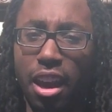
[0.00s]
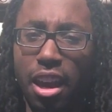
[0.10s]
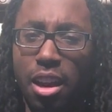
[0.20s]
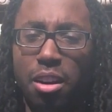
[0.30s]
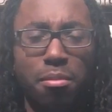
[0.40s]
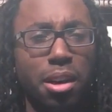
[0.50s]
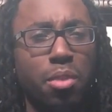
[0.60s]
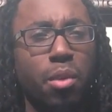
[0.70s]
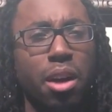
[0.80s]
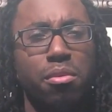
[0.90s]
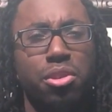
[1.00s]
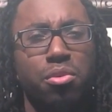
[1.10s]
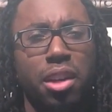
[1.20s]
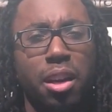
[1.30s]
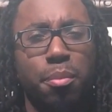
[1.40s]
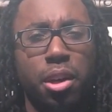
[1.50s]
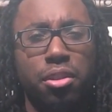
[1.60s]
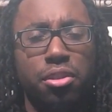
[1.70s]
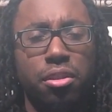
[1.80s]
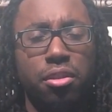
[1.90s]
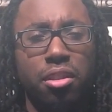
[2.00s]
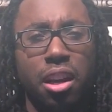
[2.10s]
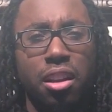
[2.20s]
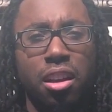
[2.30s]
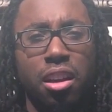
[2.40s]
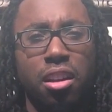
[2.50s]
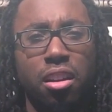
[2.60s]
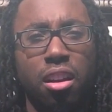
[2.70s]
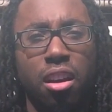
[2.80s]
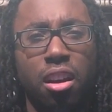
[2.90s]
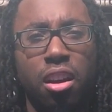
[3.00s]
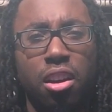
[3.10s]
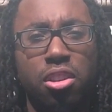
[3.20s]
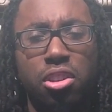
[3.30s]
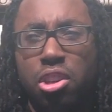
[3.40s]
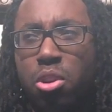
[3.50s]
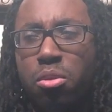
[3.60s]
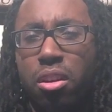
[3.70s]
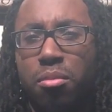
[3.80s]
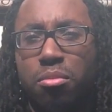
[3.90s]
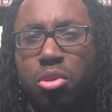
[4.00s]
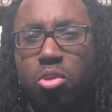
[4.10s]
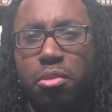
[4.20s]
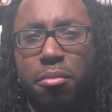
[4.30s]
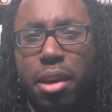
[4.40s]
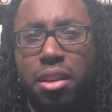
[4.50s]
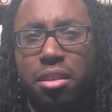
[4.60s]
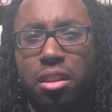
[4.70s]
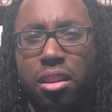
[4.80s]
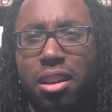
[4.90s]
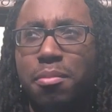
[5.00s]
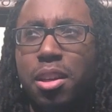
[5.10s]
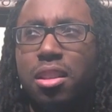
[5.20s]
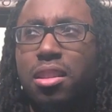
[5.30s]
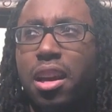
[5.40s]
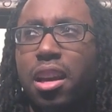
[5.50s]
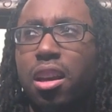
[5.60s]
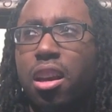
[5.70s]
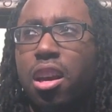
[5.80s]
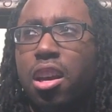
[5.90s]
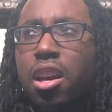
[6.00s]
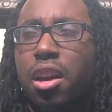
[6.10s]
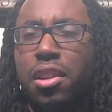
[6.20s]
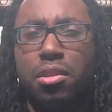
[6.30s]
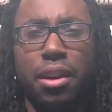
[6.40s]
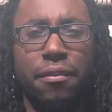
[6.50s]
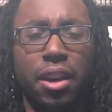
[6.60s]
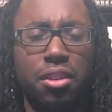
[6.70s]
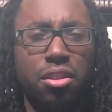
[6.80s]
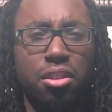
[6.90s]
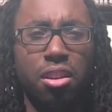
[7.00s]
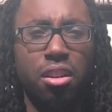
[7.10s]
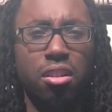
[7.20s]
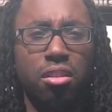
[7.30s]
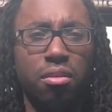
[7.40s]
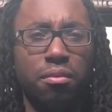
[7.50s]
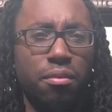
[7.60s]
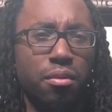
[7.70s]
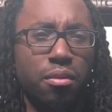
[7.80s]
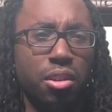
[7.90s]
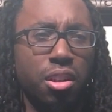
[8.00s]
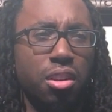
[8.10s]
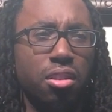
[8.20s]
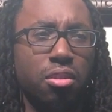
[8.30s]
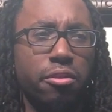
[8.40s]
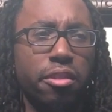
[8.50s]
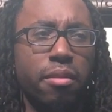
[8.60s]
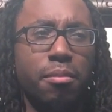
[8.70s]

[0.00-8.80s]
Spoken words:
And I'm like, why would you take pictures and then show them to be messy? I mean, it's like, I think it's like Vagisil and yeast cream.